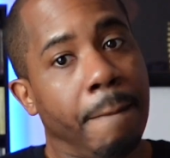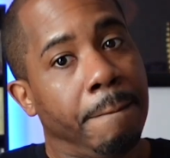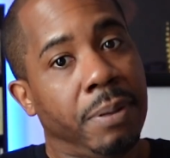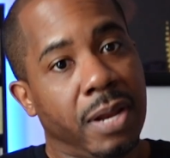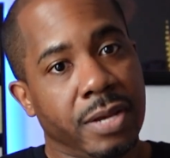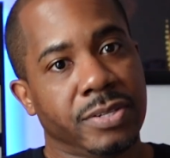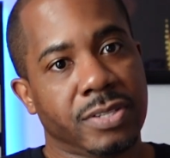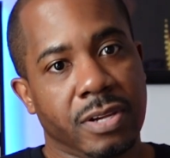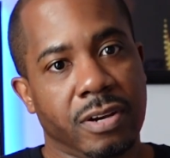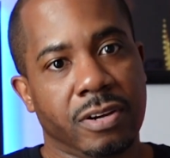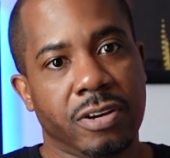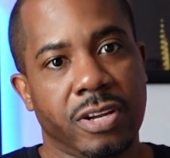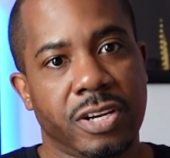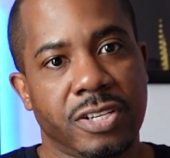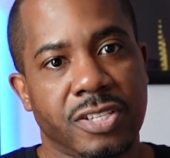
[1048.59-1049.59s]
Plus, they're
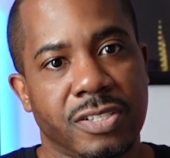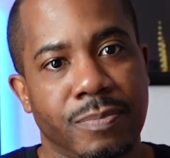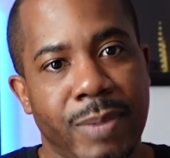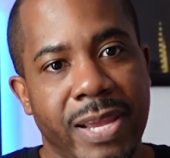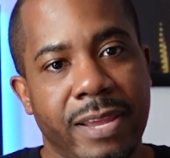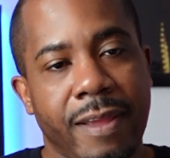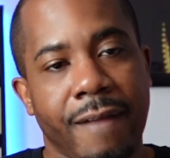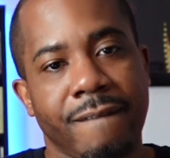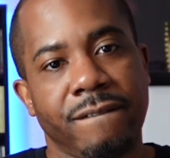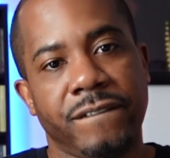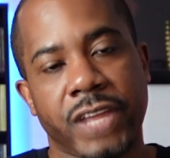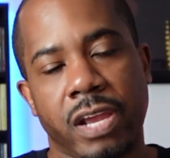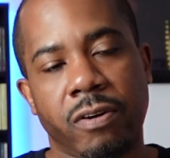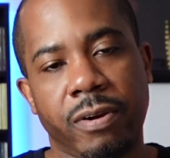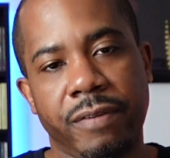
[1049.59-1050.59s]
good at just making
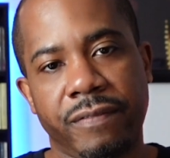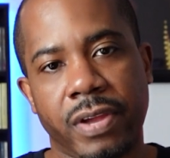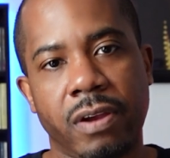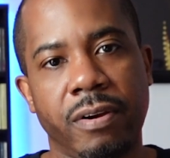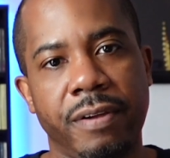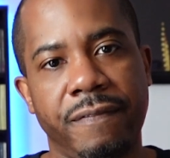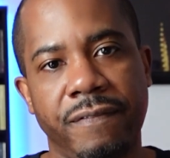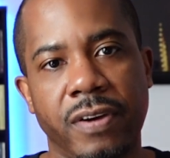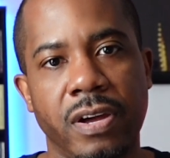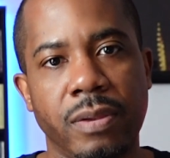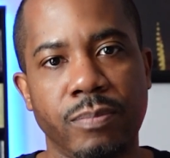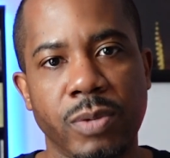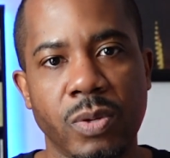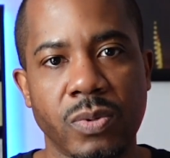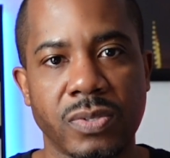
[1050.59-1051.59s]
very, very
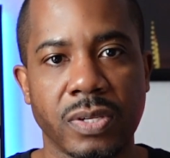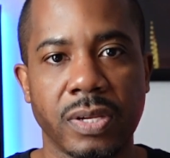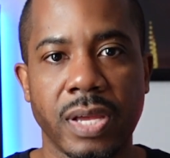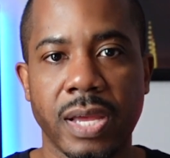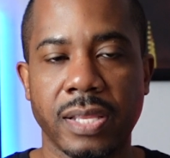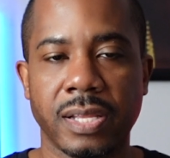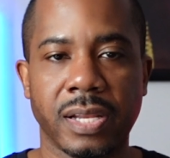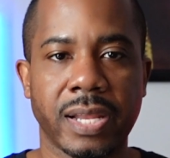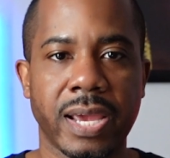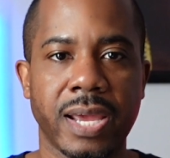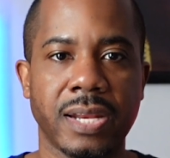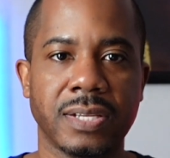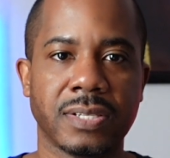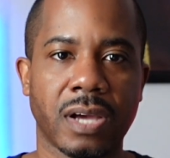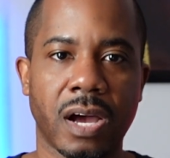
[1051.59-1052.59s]
fun music. The
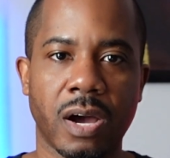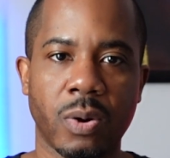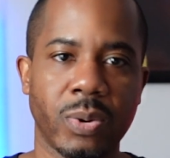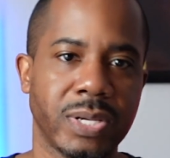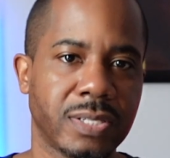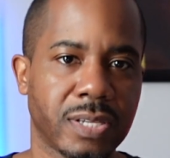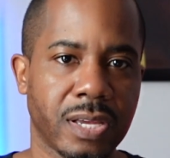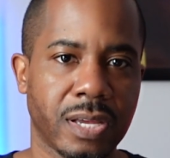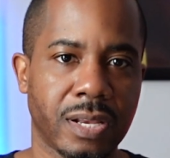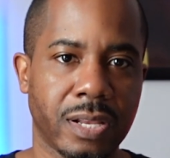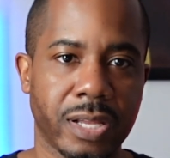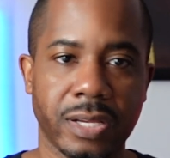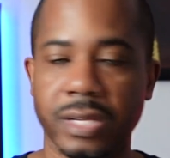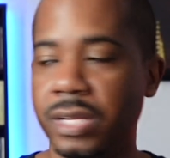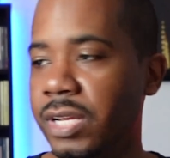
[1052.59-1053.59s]
ladies always
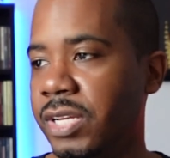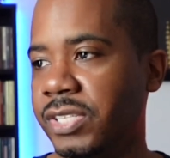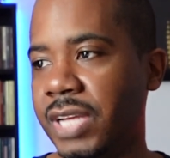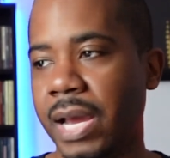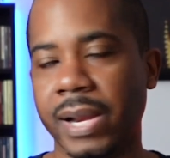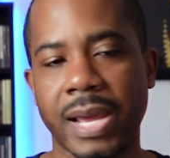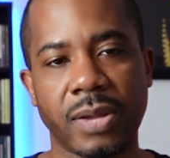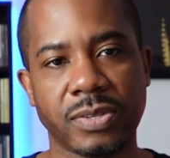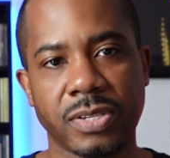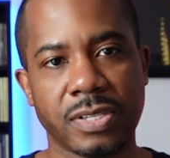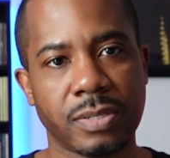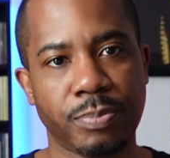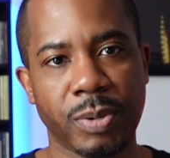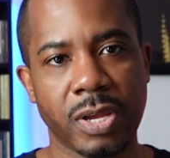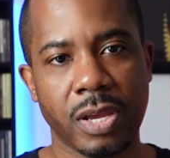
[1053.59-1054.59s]
can. Shout out to
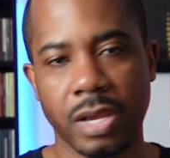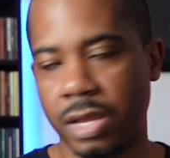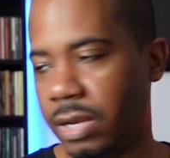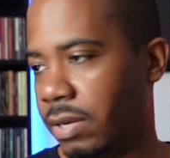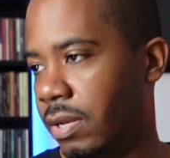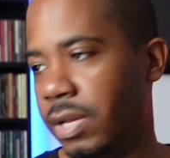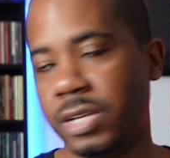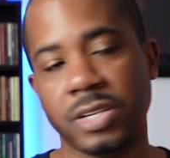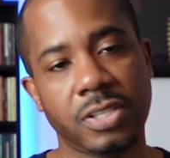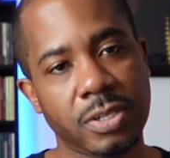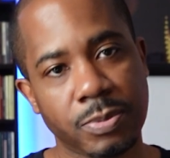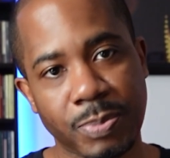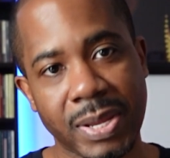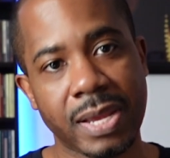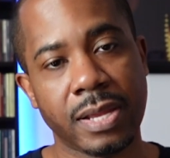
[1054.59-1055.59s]
Spin.
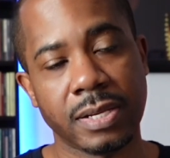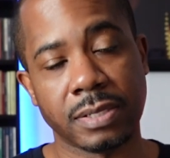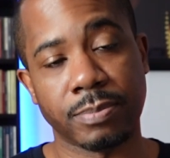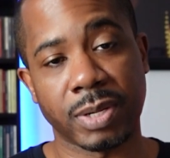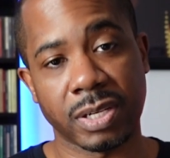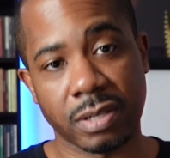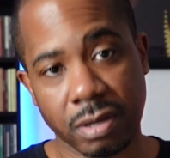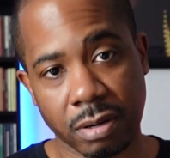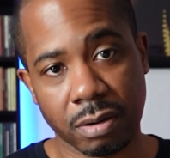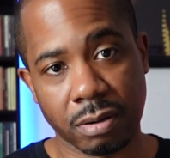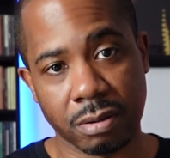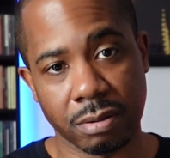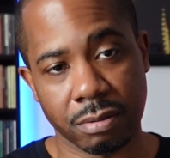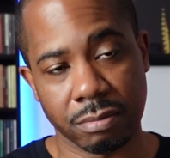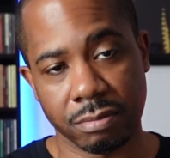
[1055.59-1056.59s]
Spin is my
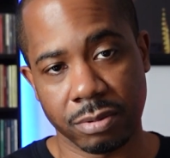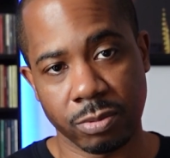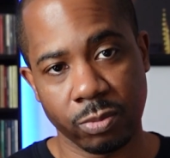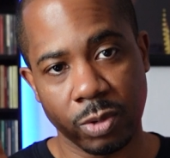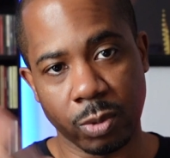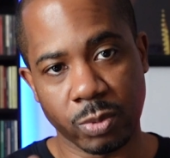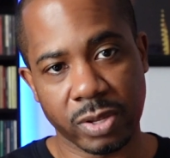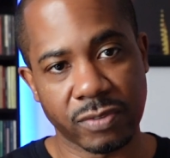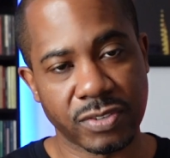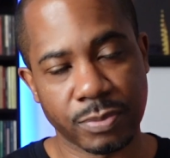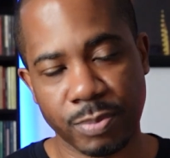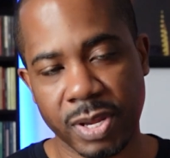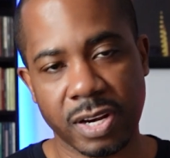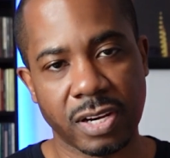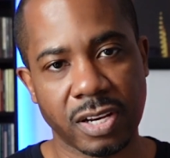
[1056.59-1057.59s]
girl. We don't give
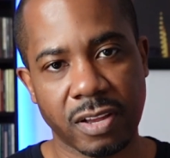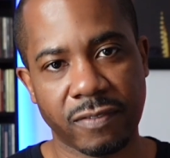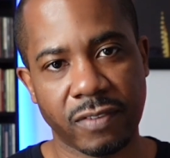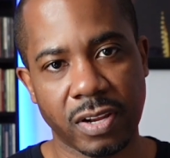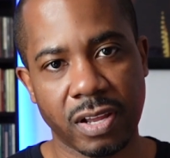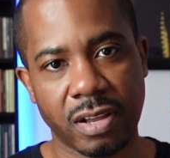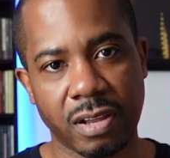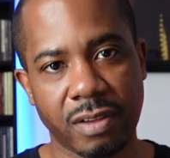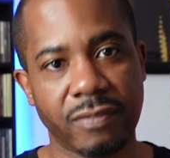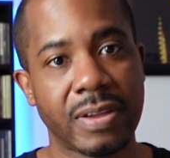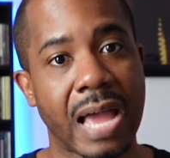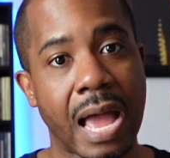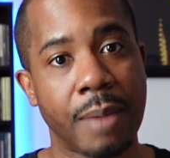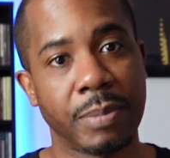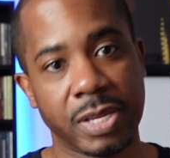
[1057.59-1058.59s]
Spin enough love.
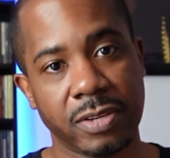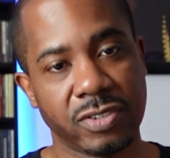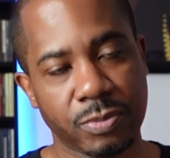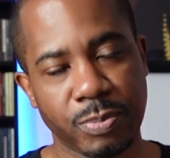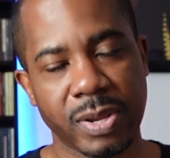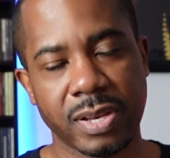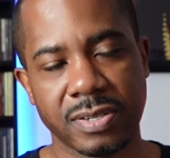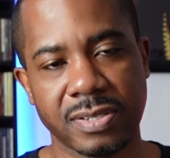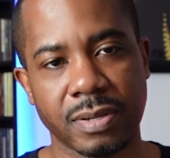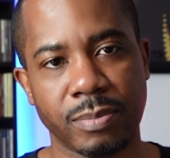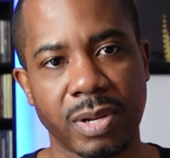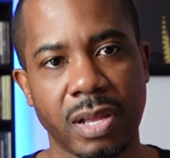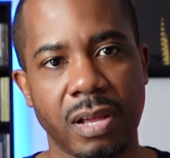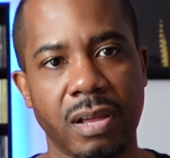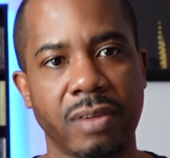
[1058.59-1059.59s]
I'm going to give Spin
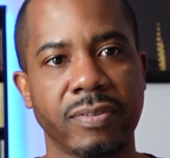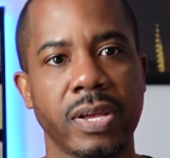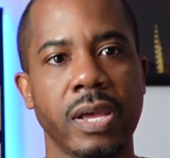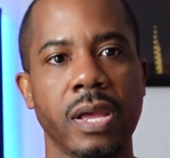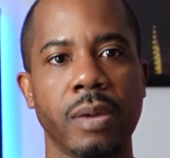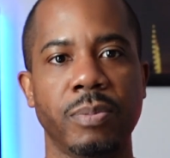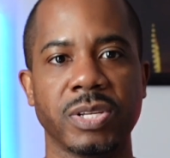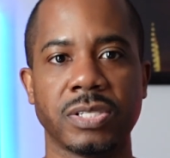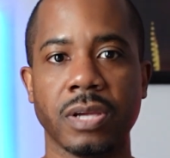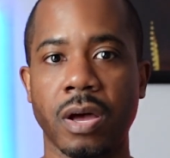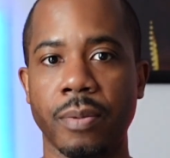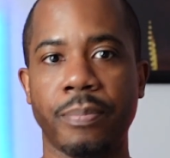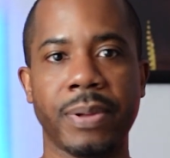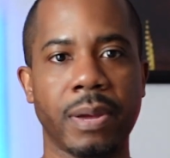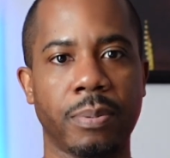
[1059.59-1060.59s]
some love. But
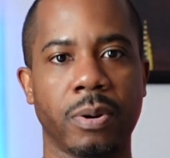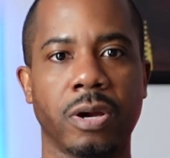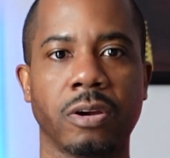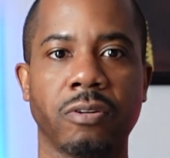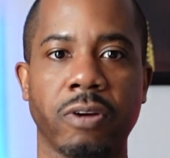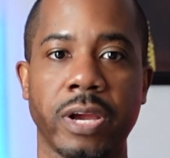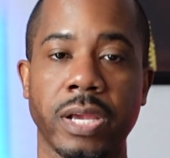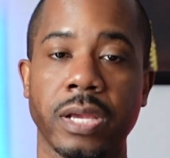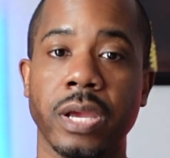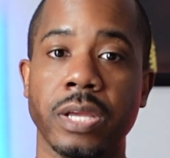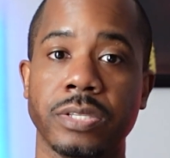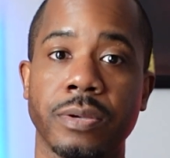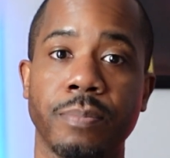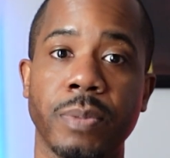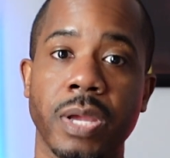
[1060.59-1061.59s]
Salt and Pepper are great.
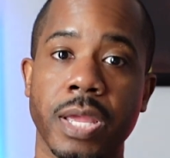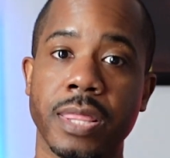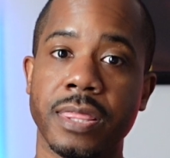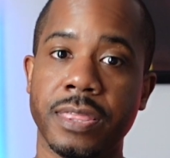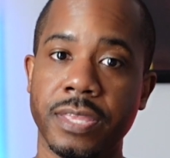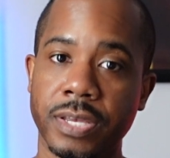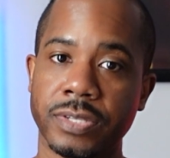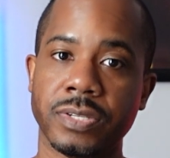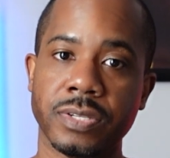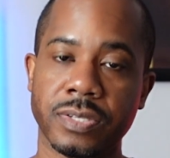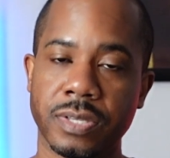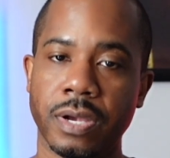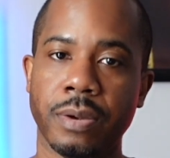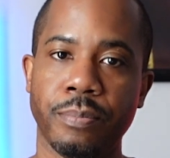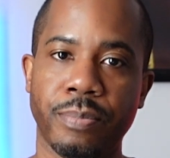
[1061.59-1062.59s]
To me, this is
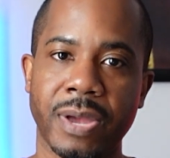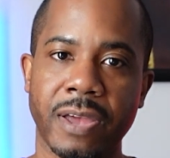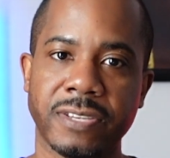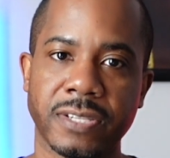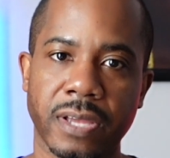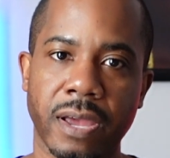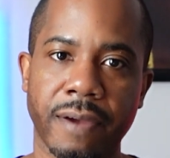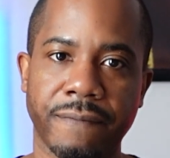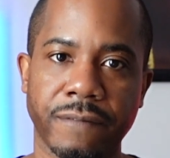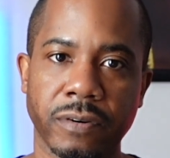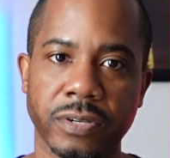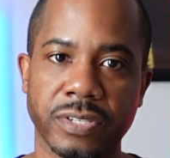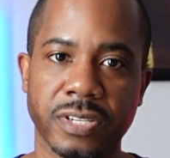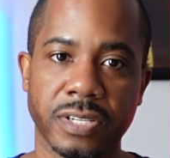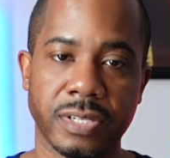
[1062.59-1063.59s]
their best
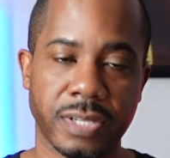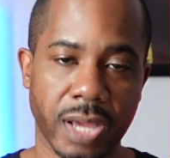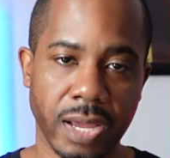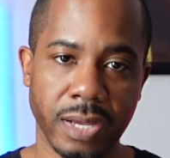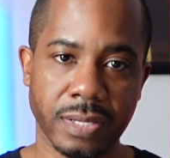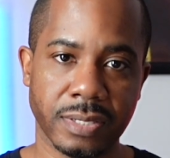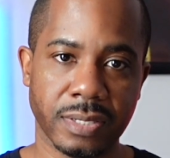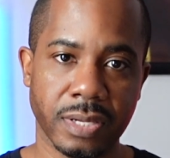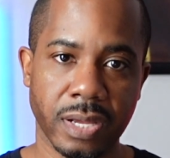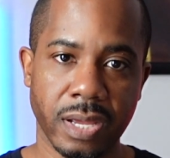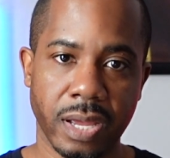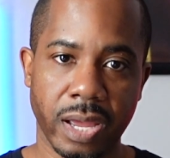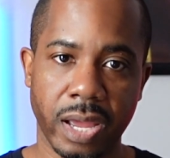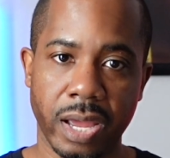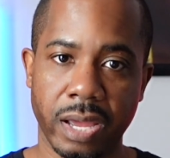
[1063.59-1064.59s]
effort to date.
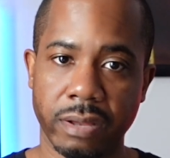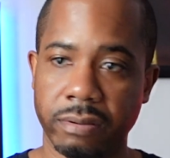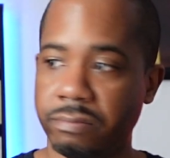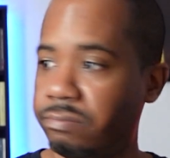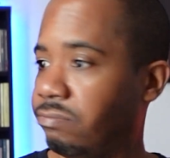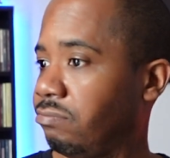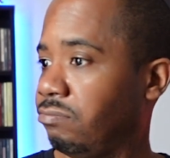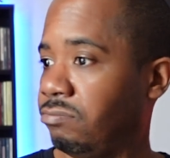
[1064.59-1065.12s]
And